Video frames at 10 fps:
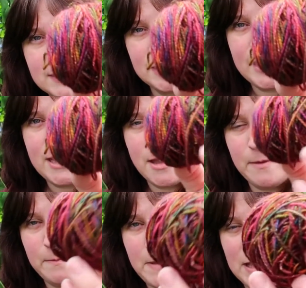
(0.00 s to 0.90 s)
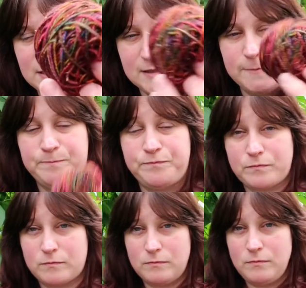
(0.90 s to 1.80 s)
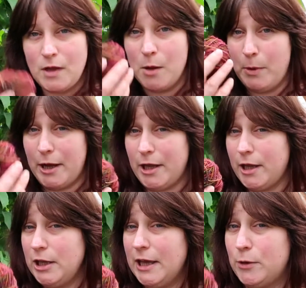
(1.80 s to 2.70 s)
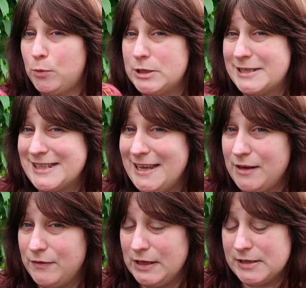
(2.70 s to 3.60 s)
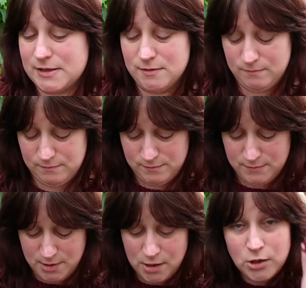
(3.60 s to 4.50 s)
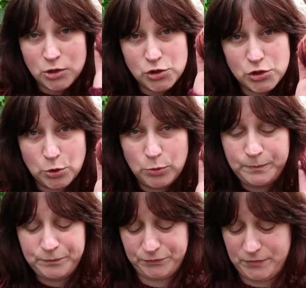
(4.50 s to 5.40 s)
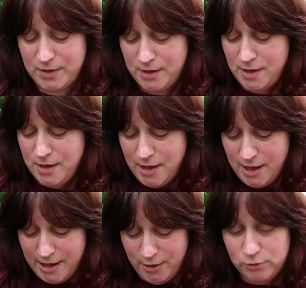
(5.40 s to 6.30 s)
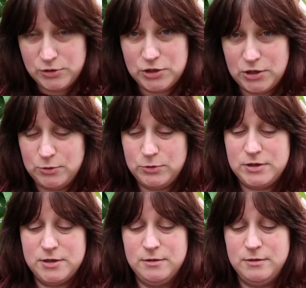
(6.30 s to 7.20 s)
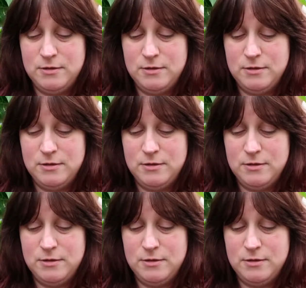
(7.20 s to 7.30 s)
stellina base. But I only had one skein of this, so I also used